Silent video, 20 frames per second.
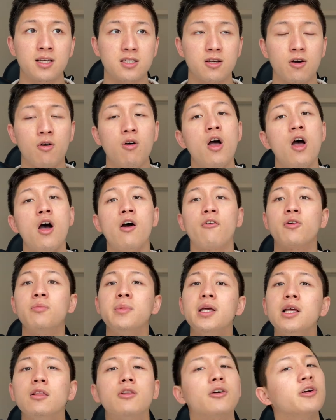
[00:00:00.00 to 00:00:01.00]
So for
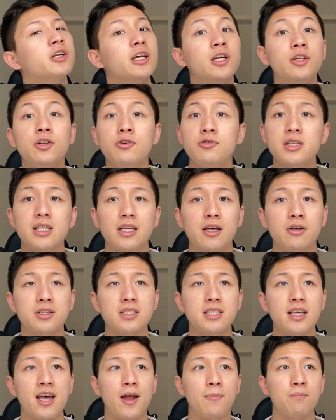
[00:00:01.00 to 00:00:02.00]
me, learning a new skill
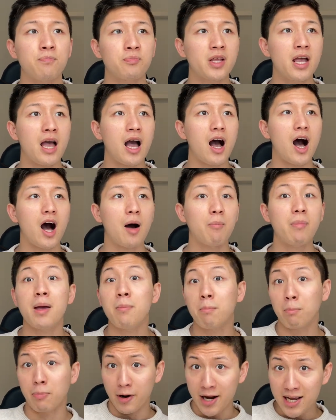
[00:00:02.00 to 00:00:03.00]
set, um,
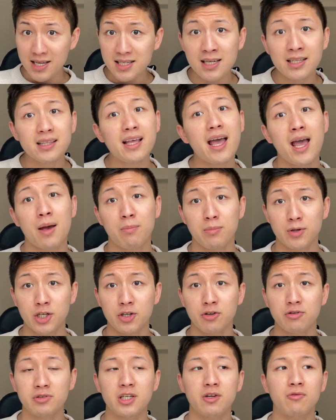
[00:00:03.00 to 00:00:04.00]
embracing the
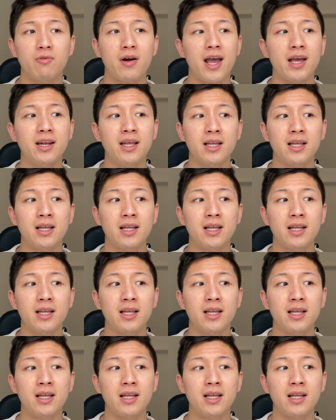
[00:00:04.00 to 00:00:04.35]
ambiguity, right?